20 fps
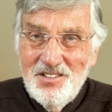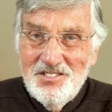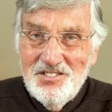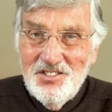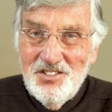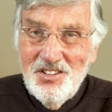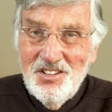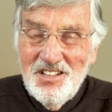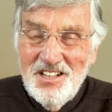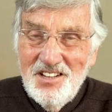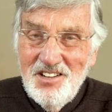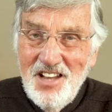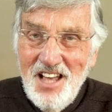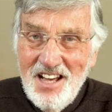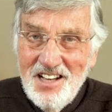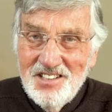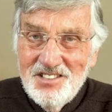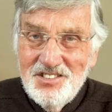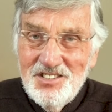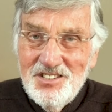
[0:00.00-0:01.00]
to the
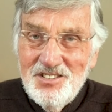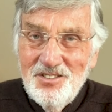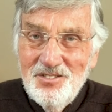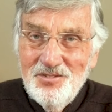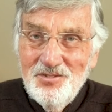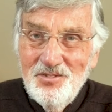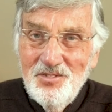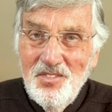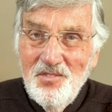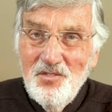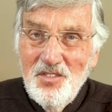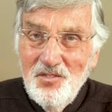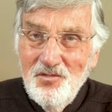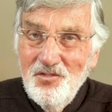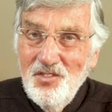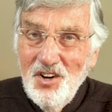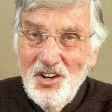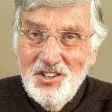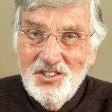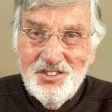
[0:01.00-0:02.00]
next
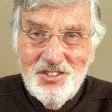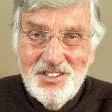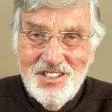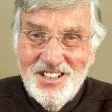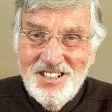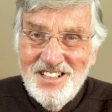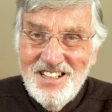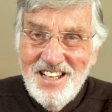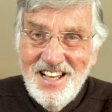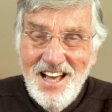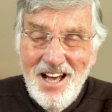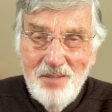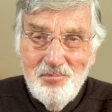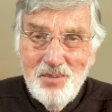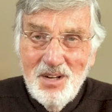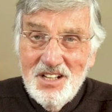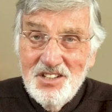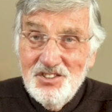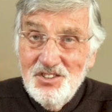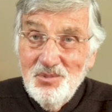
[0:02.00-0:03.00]
verse that he had,
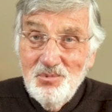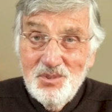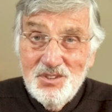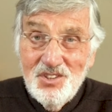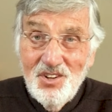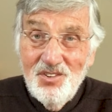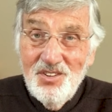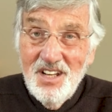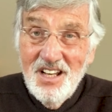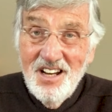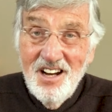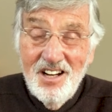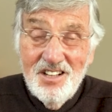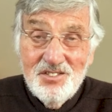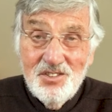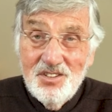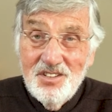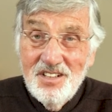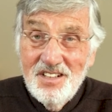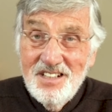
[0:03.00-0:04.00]
because he was only
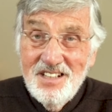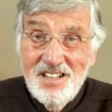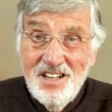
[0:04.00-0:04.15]
asked